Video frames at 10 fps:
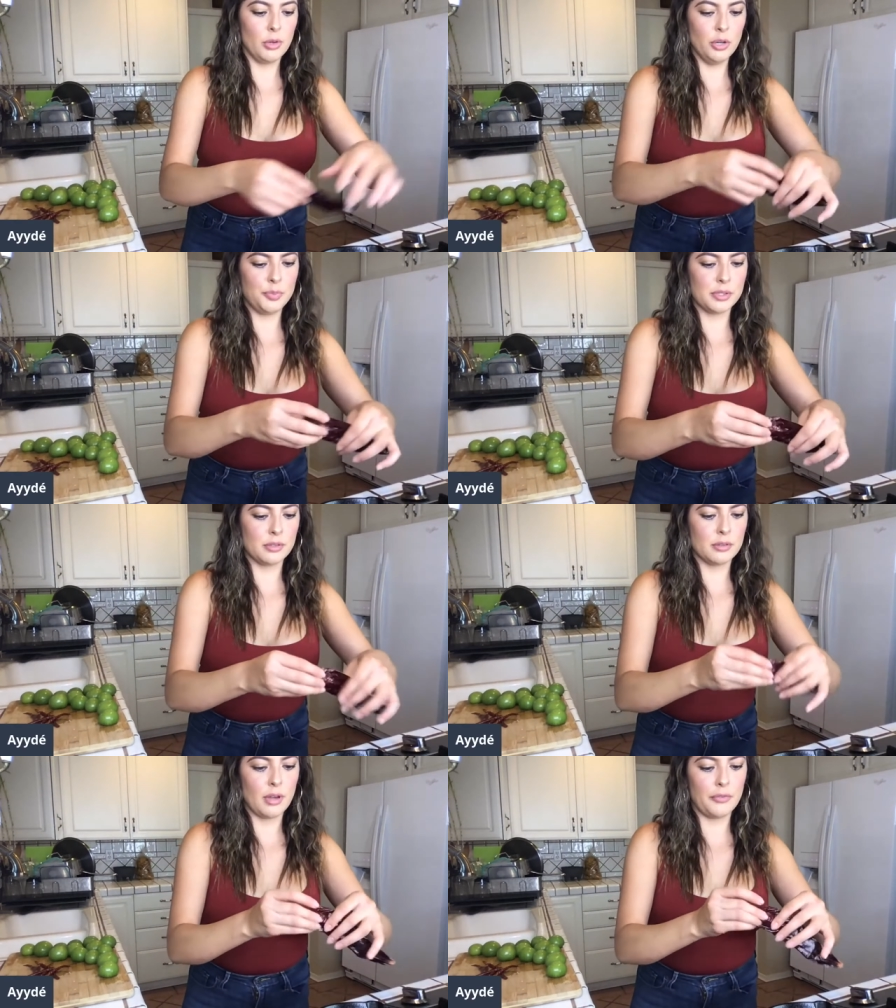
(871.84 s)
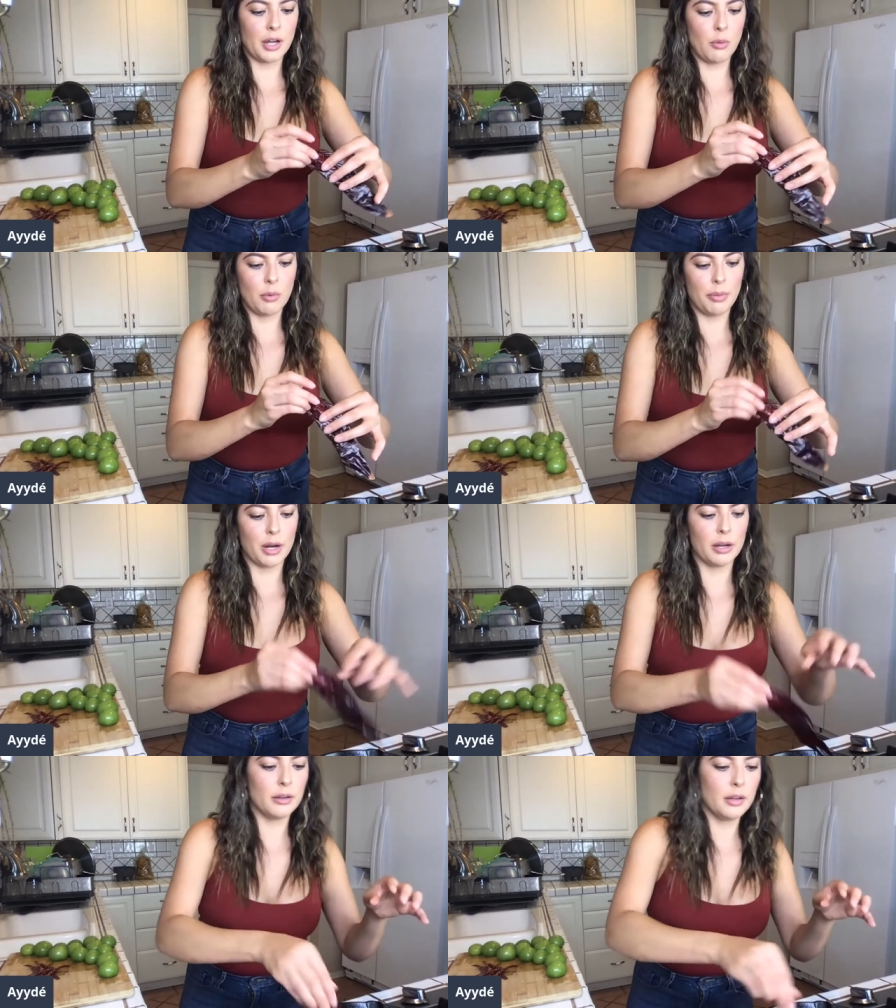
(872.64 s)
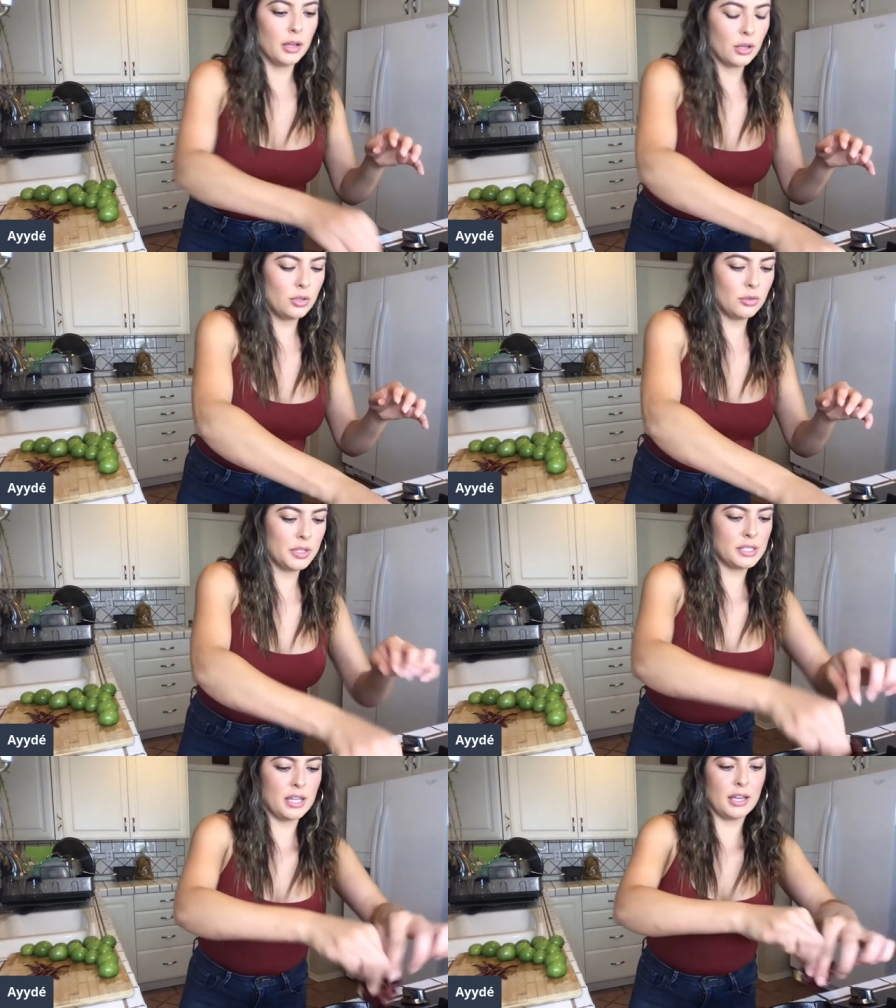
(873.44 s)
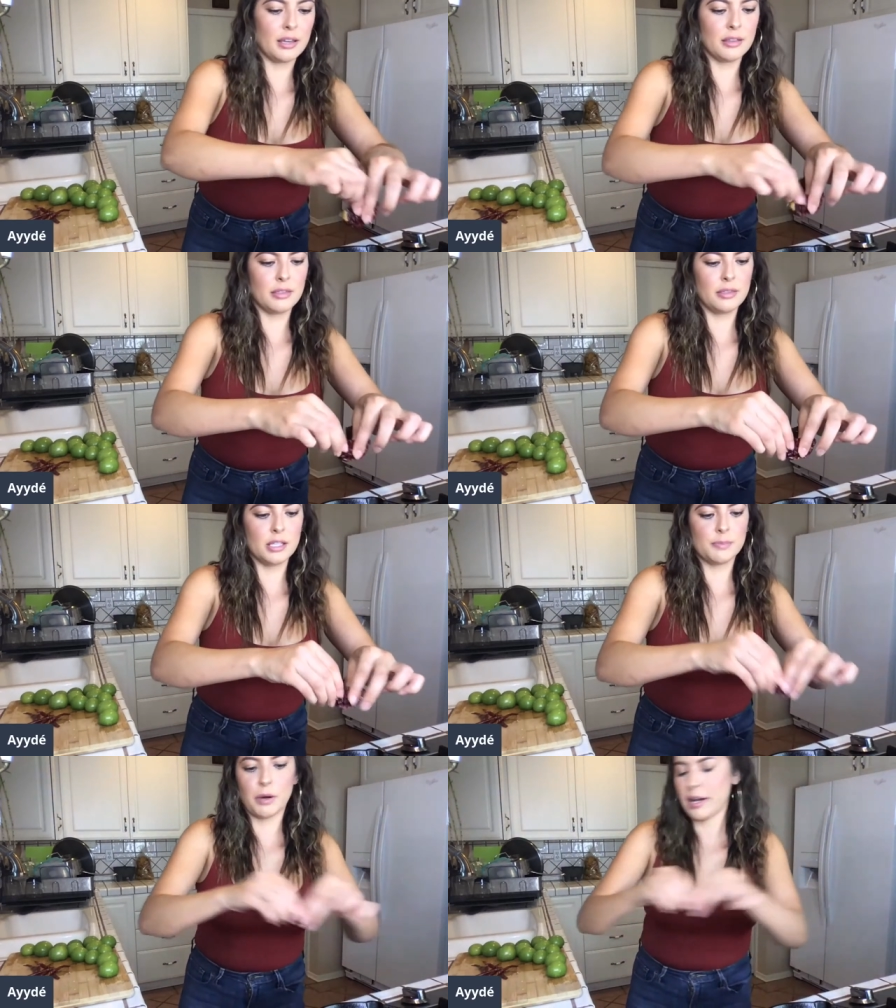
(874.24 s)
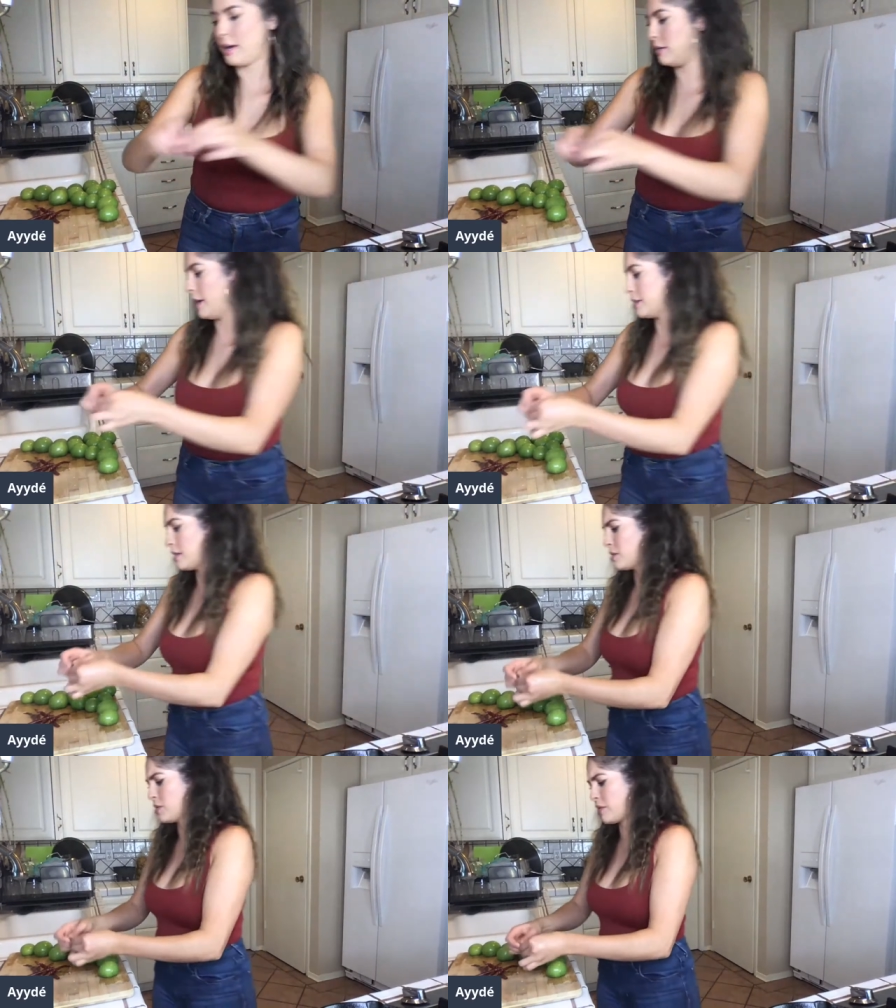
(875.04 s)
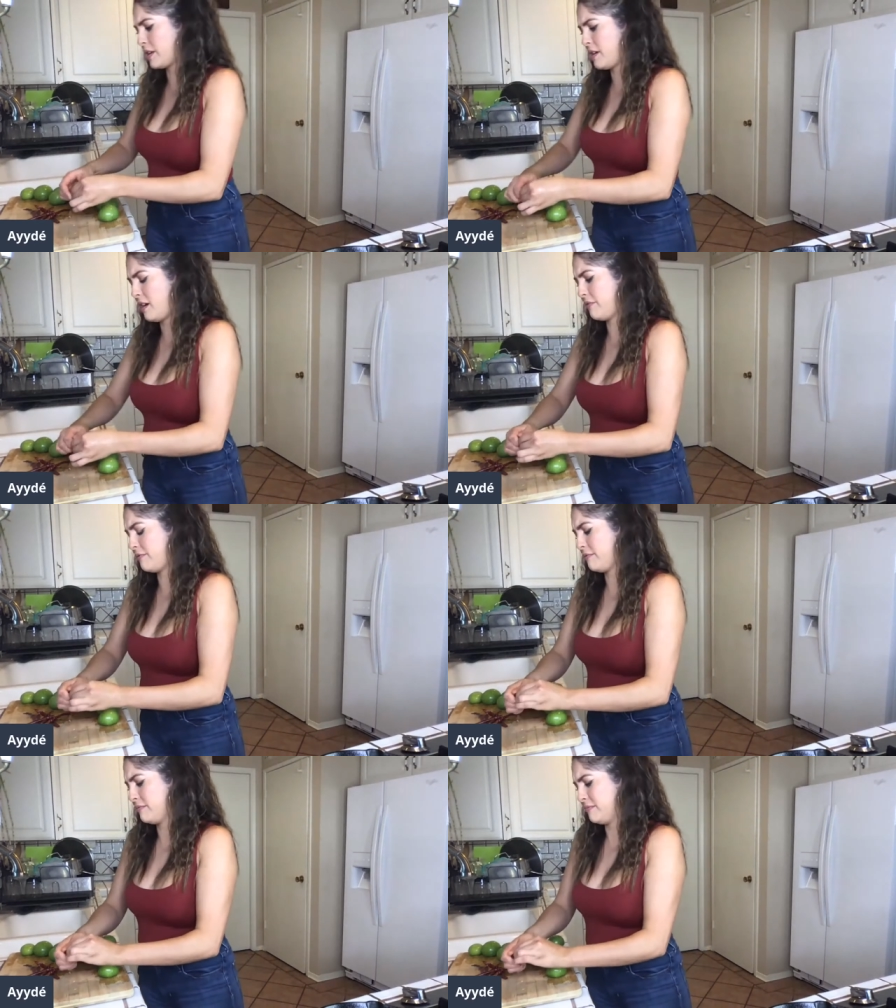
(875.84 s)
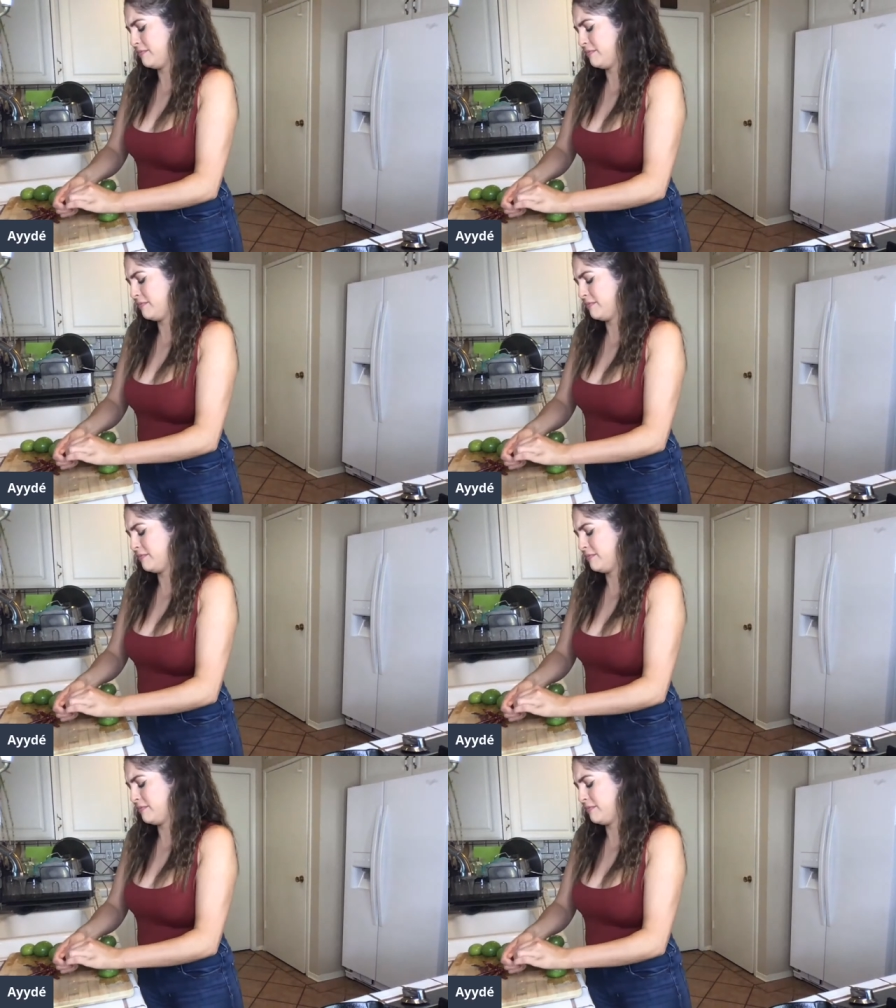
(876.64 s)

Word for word: Oops, I forgot one part. You do want to take this part out. I thought this was already off.